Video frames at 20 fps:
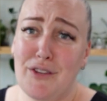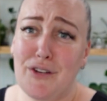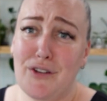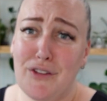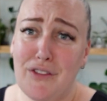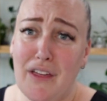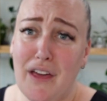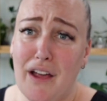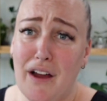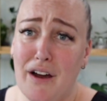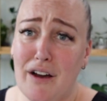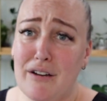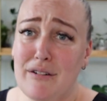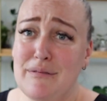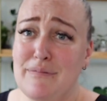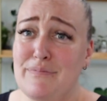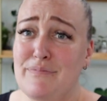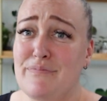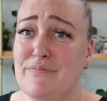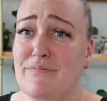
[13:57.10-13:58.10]
they're there,
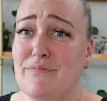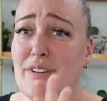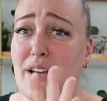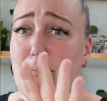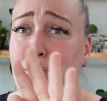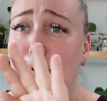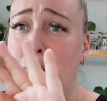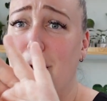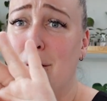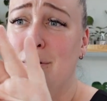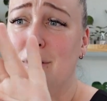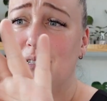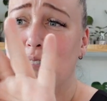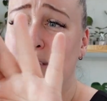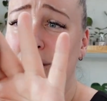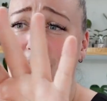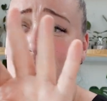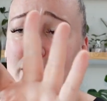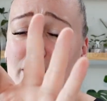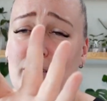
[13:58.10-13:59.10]
I promise
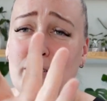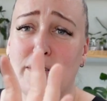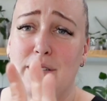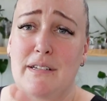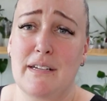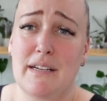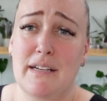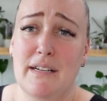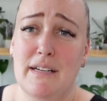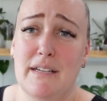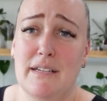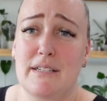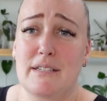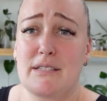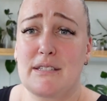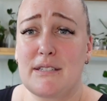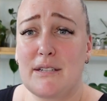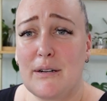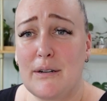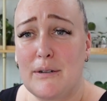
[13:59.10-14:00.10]
you.
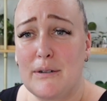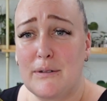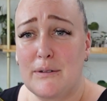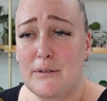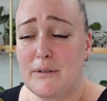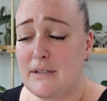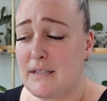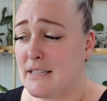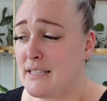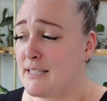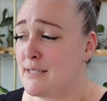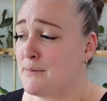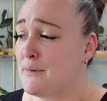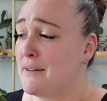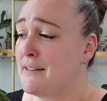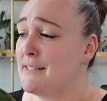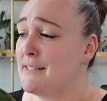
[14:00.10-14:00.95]
So this one